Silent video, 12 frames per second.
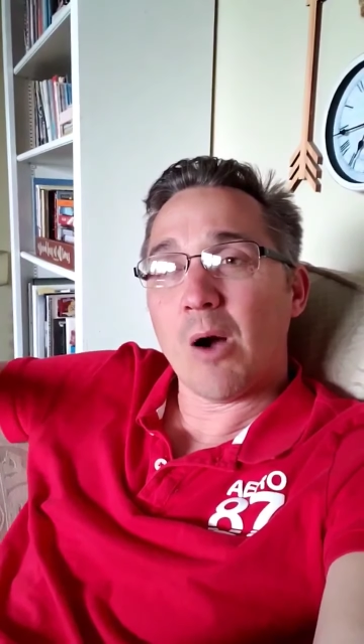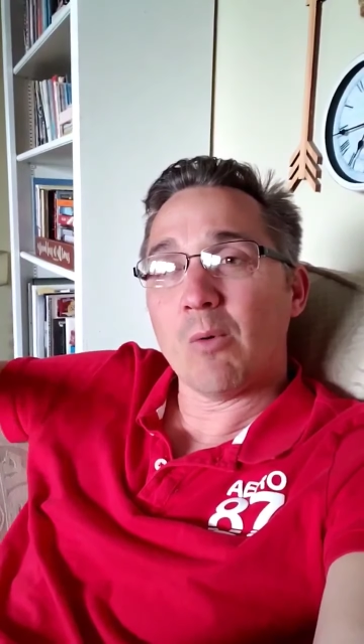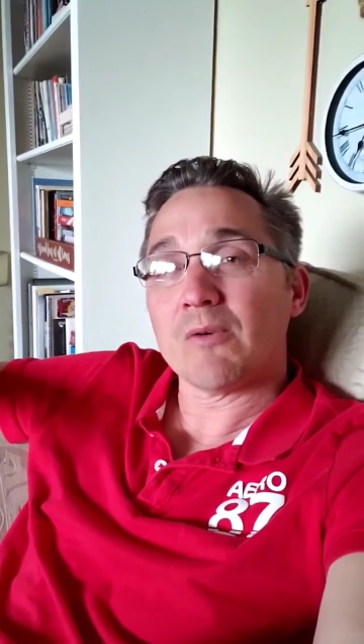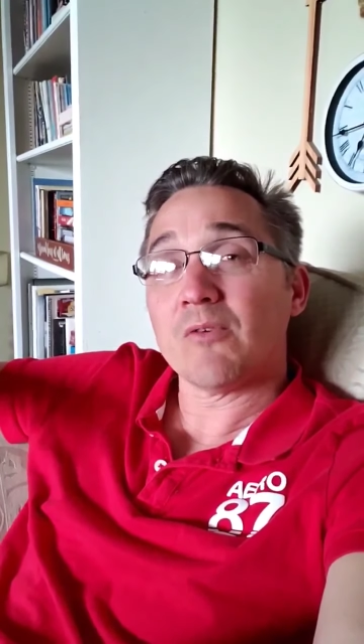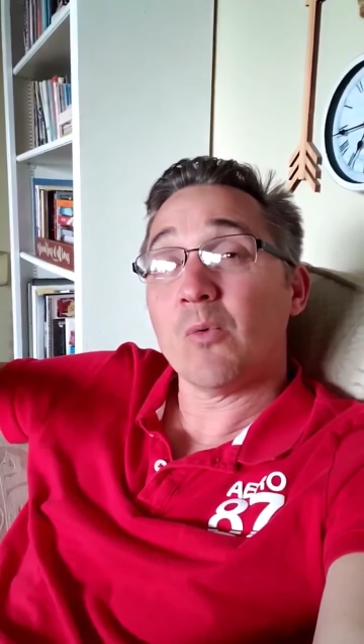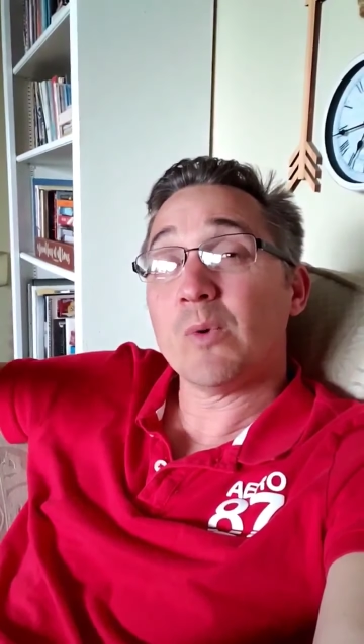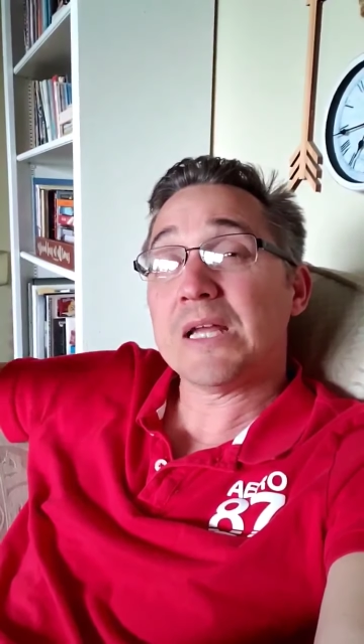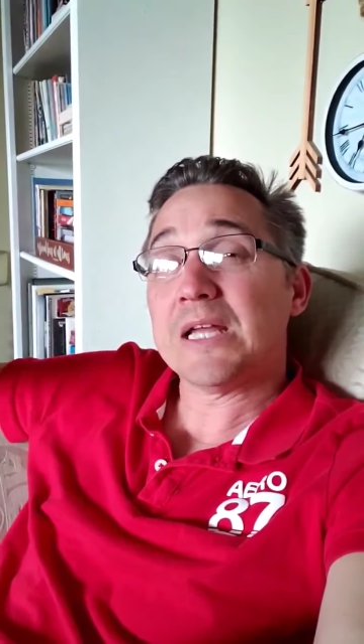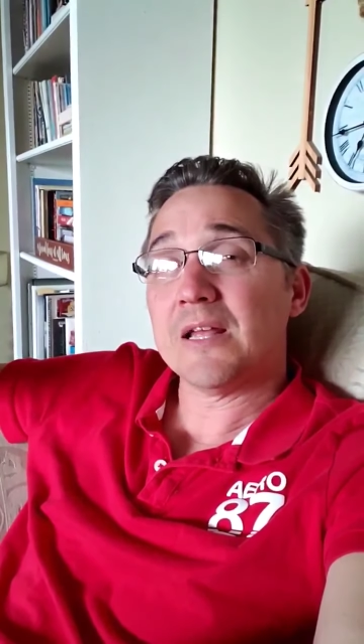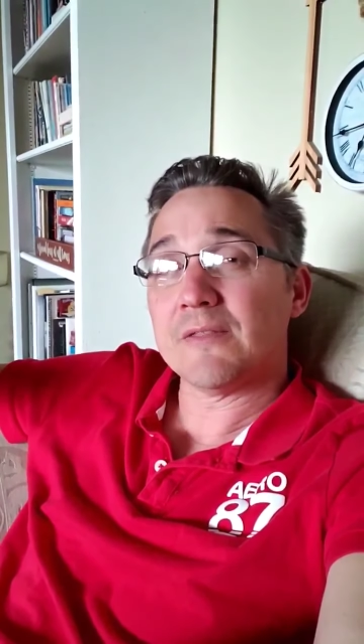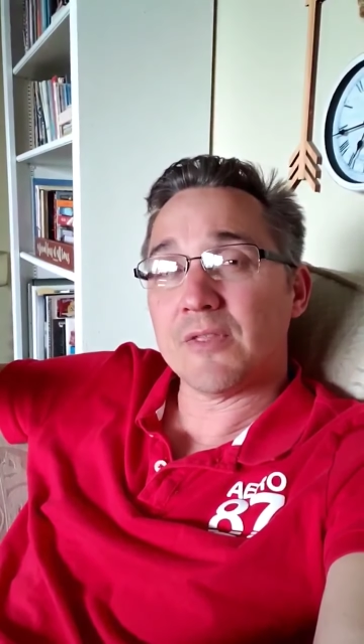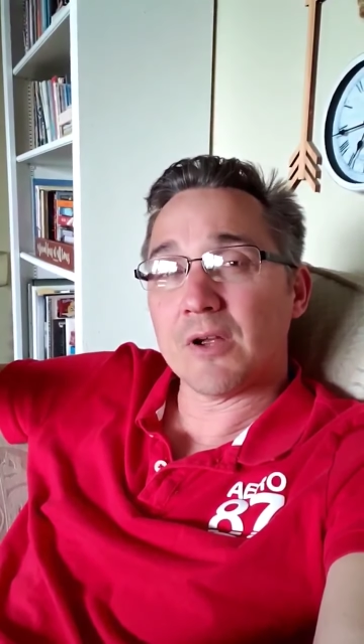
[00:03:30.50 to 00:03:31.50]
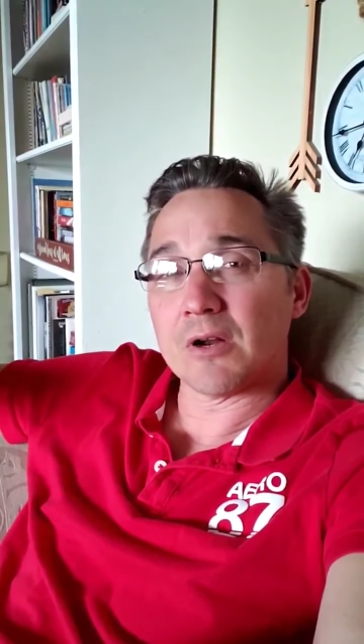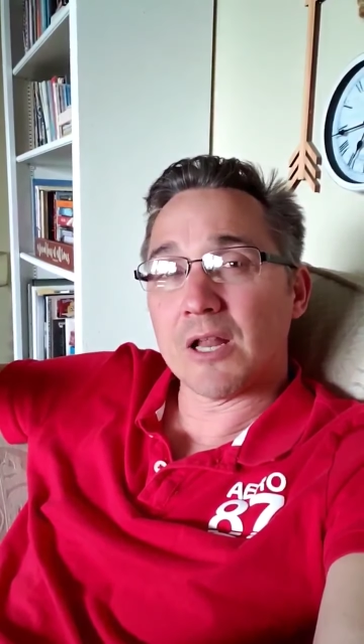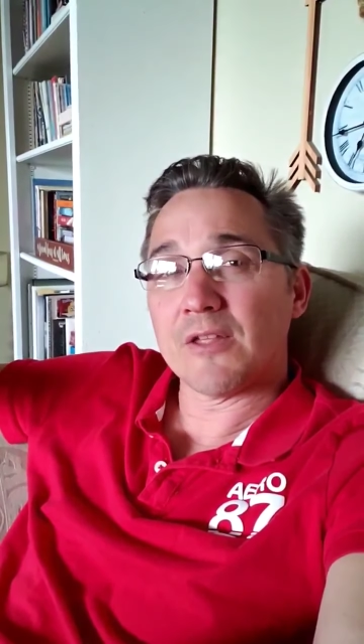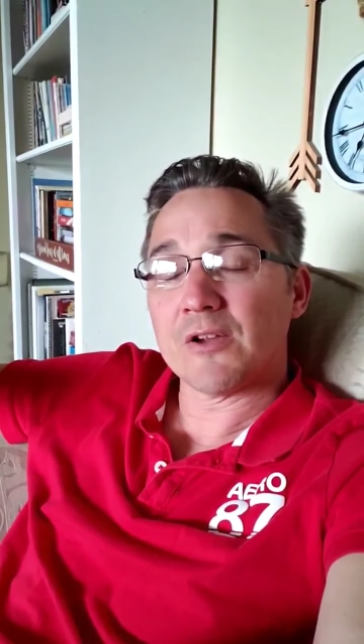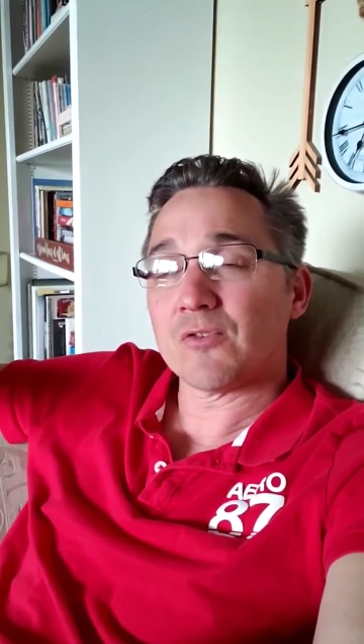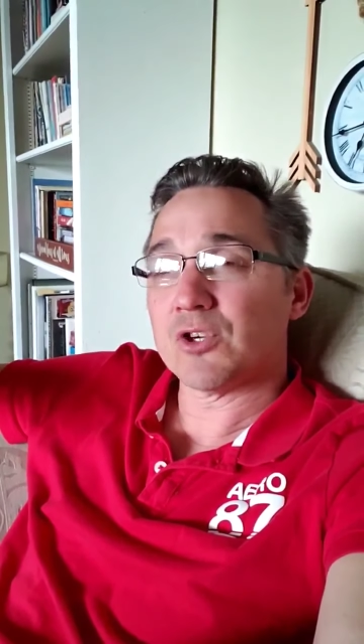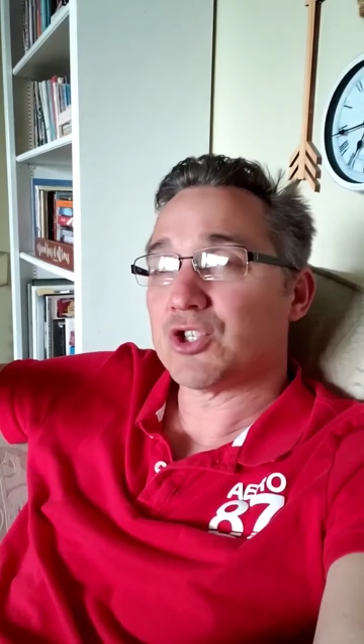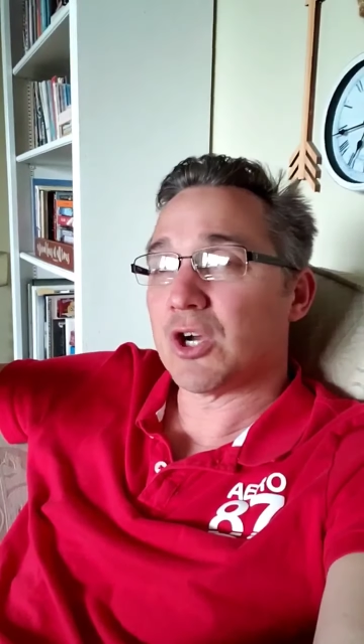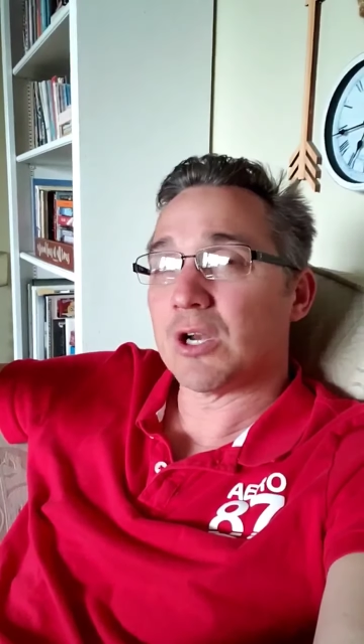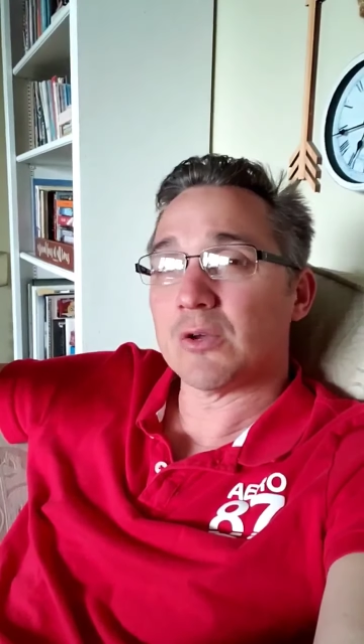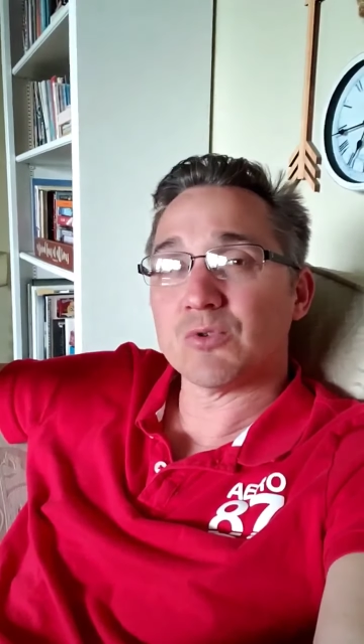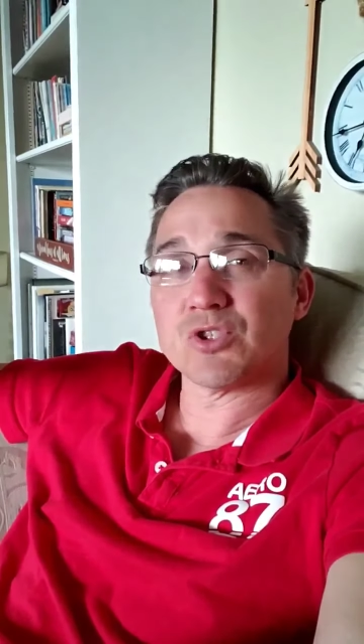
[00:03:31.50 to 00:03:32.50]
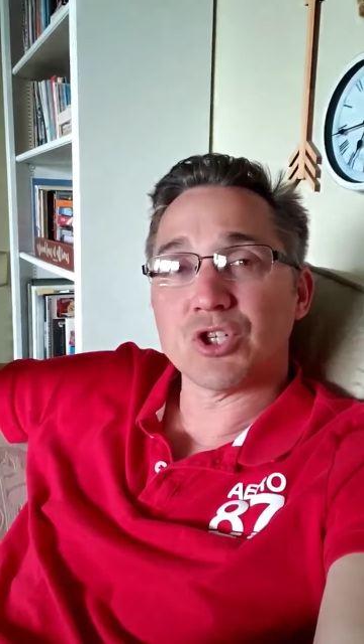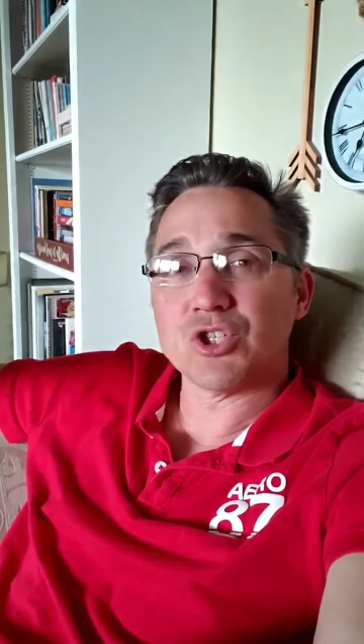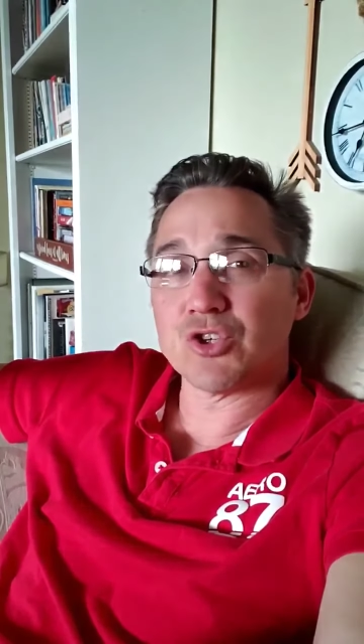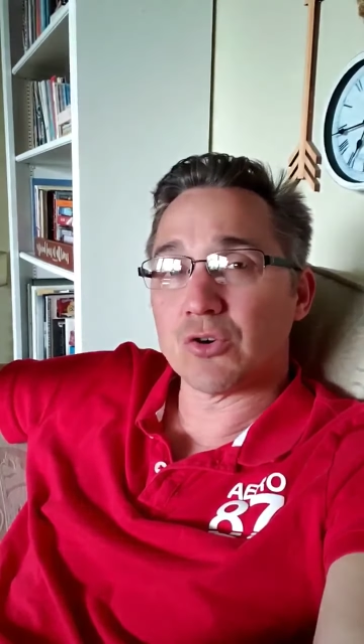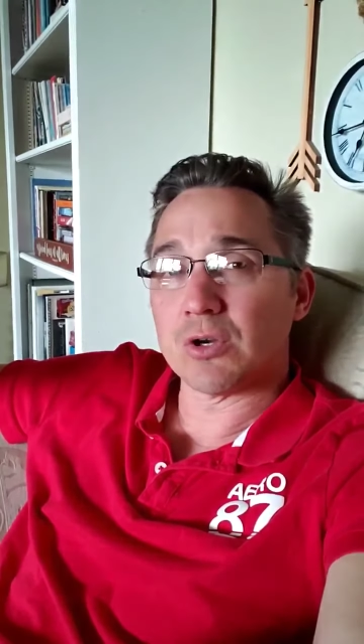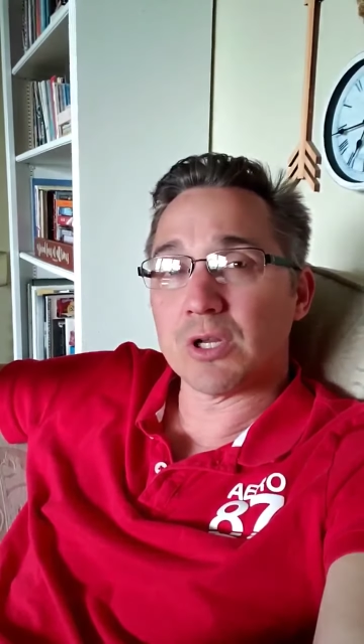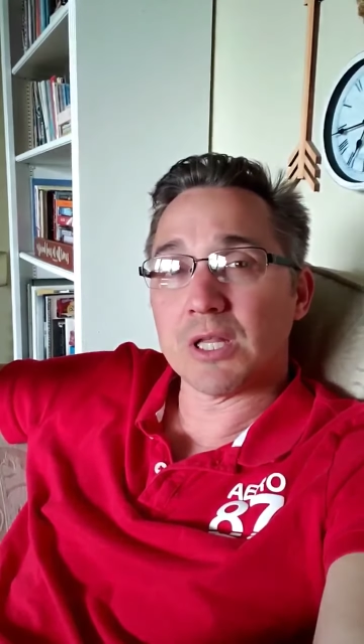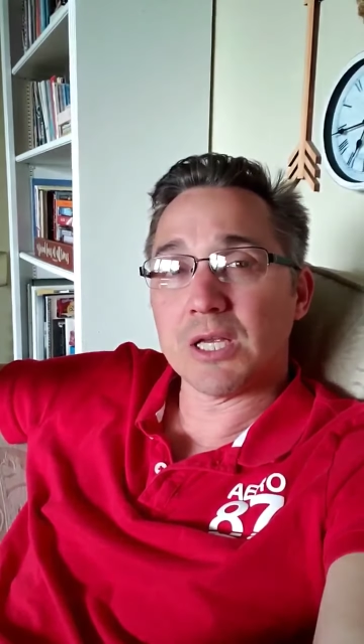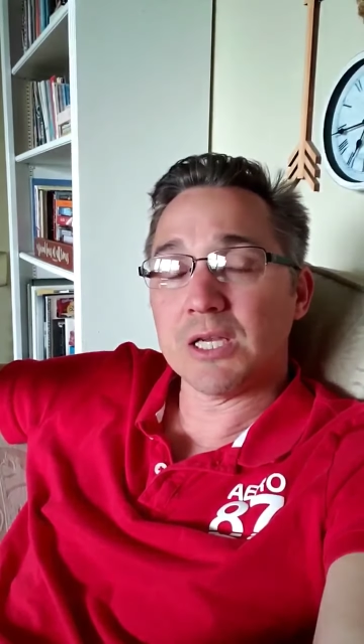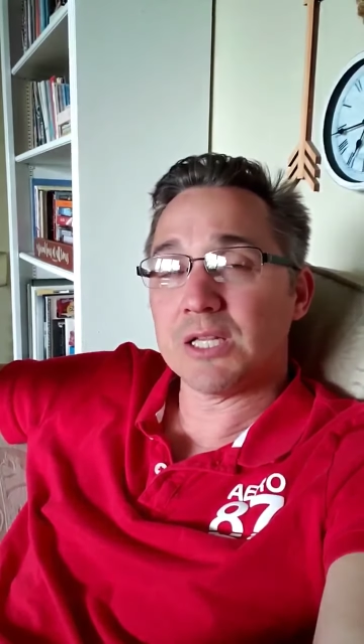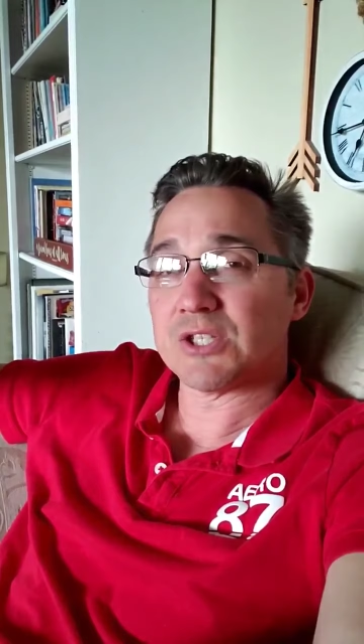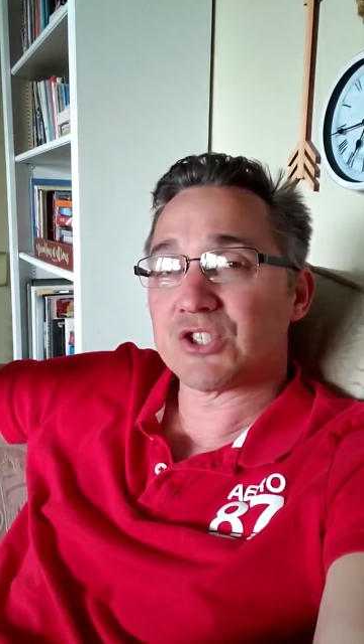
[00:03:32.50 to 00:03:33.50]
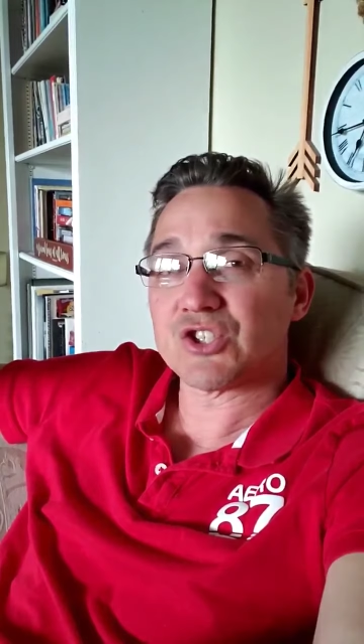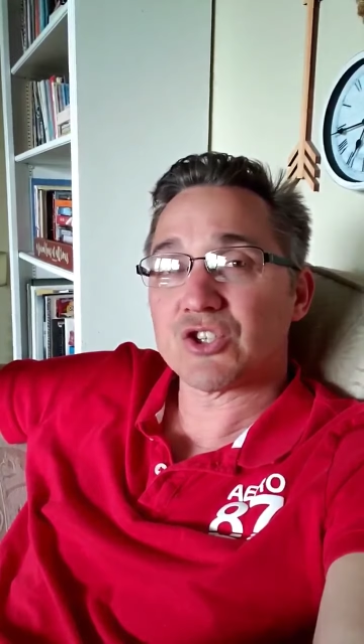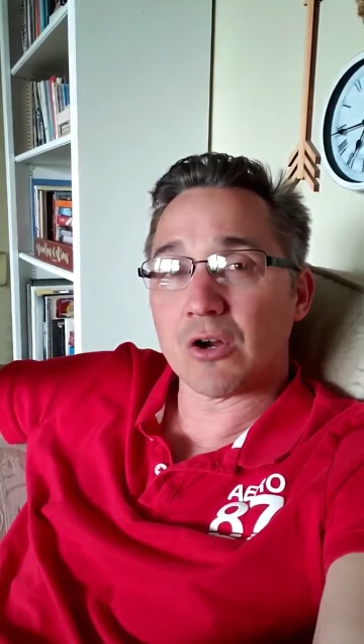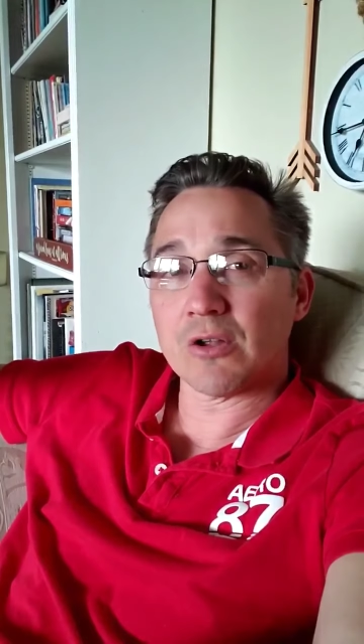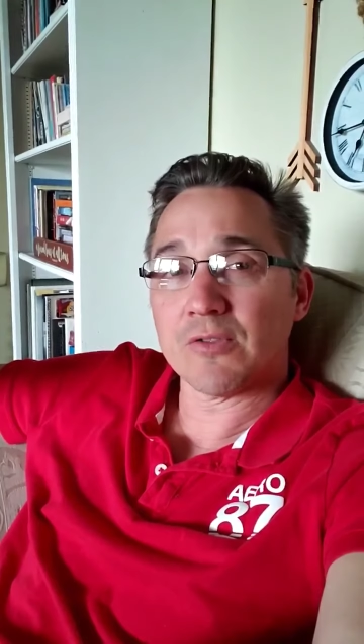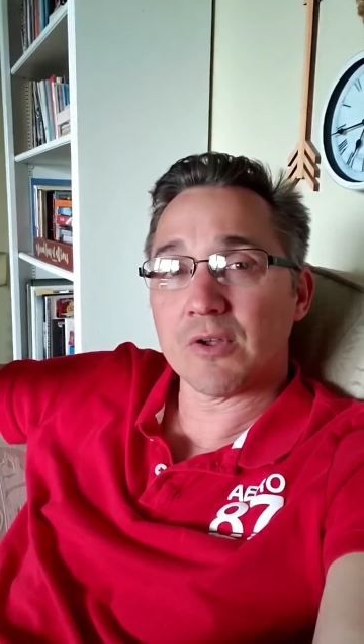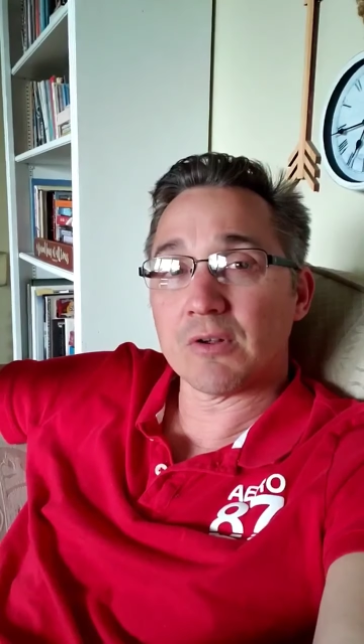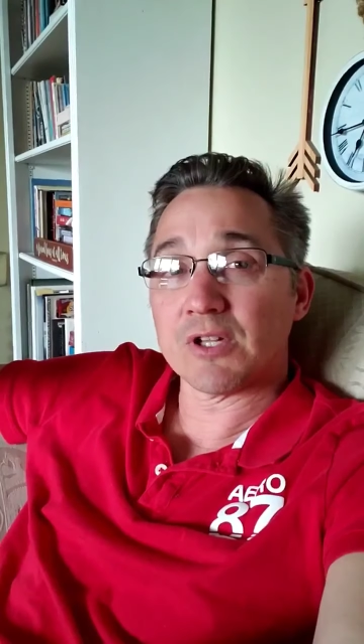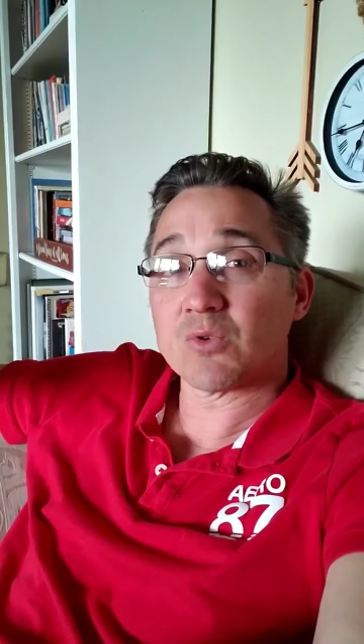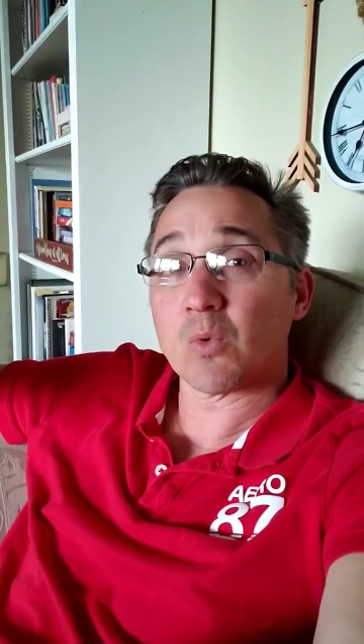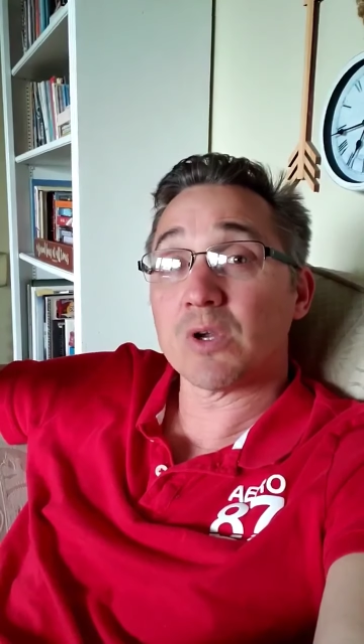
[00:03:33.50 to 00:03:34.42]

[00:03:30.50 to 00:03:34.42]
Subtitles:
however we get there, and I think for John it was a journey that he didn't start there.